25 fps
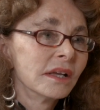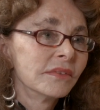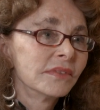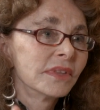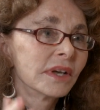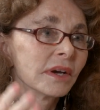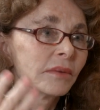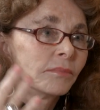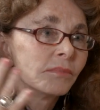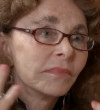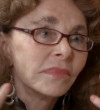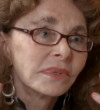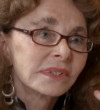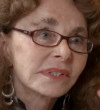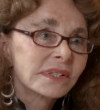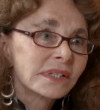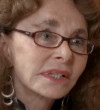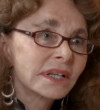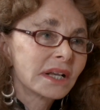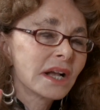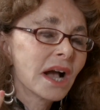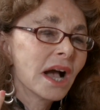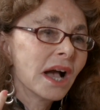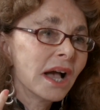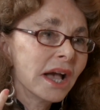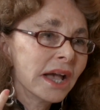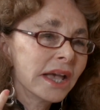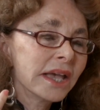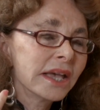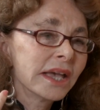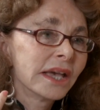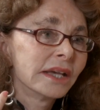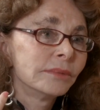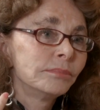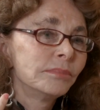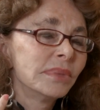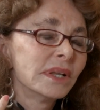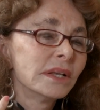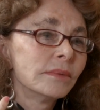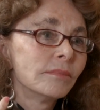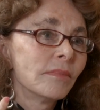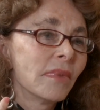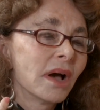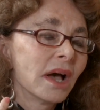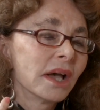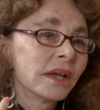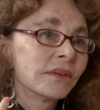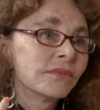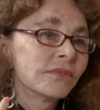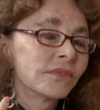The sky had been
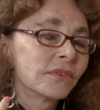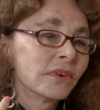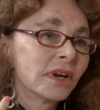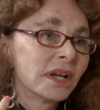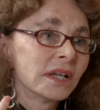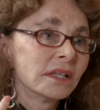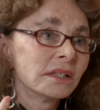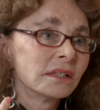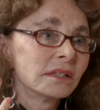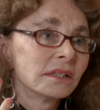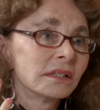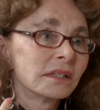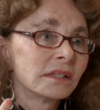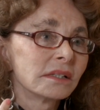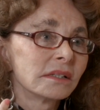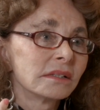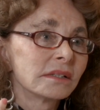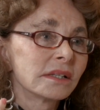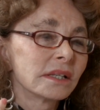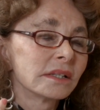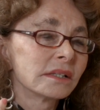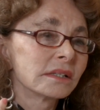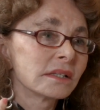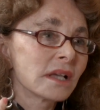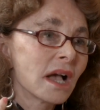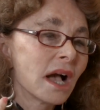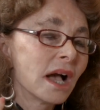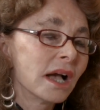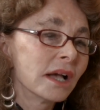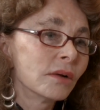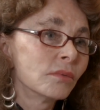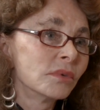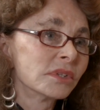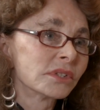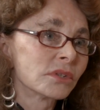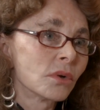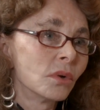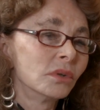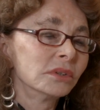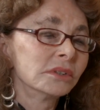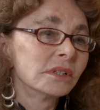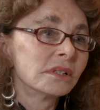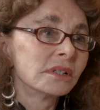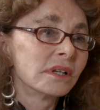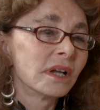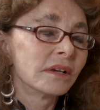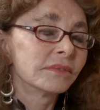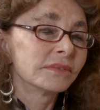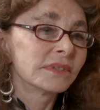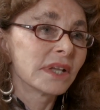my friend since I was old
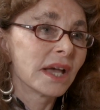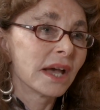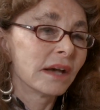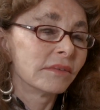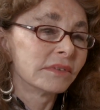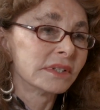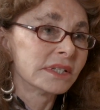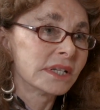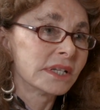enough to have a